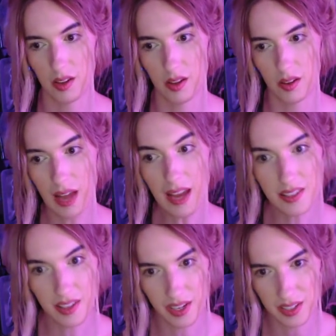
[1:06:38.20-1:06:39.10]

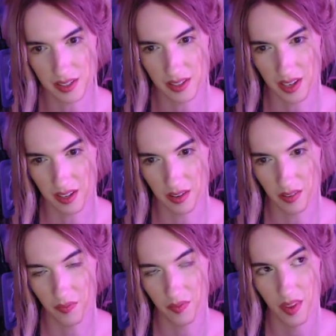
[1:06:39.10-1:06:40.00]
last election cycle
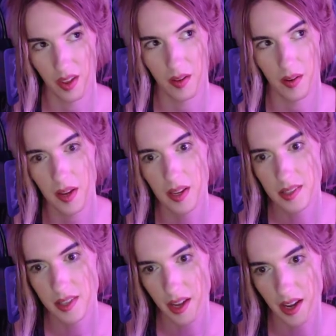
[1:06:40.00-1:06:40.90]

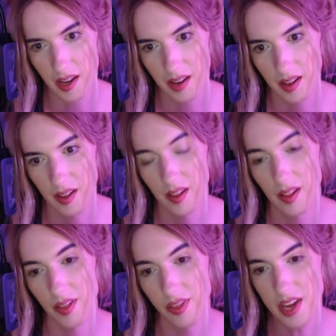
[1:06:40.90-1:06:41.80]
is that
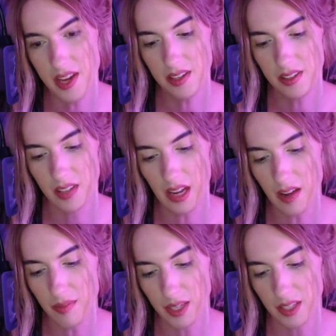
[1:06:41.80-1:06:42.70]
things that
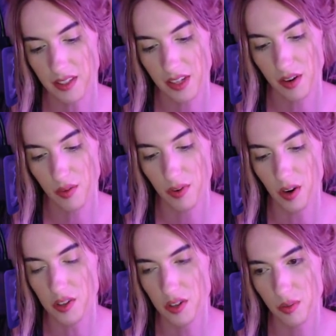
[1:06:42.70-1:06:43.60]
have been considered
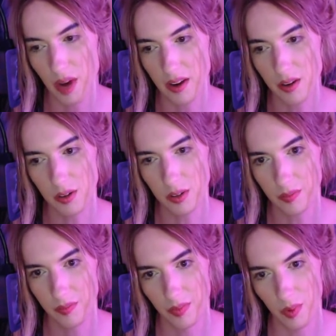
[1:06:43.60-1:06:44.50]
far too
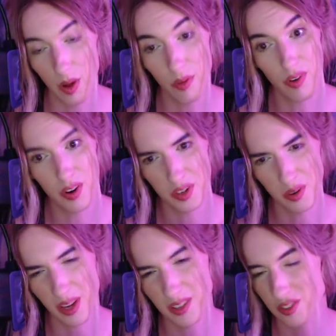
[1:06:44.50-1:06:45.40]
radical, well, far too
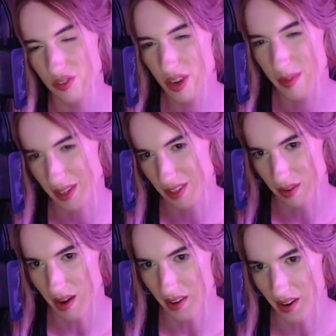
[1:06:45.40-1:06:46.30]
extremist
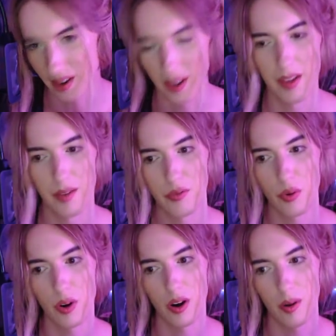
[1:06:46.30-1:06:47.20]
rather,
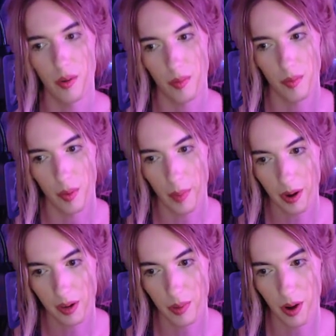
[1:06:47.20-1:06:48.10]
for
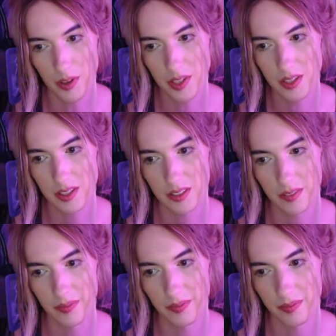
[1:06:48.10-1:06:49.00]
American politics
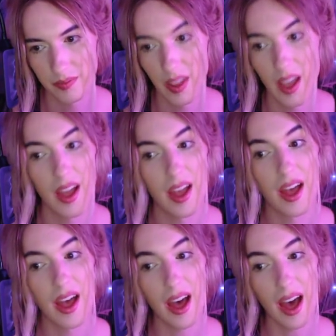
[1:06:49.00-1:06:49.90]

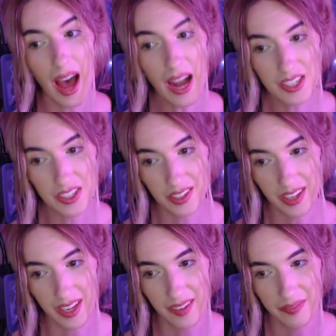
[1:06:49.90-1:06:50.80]
actually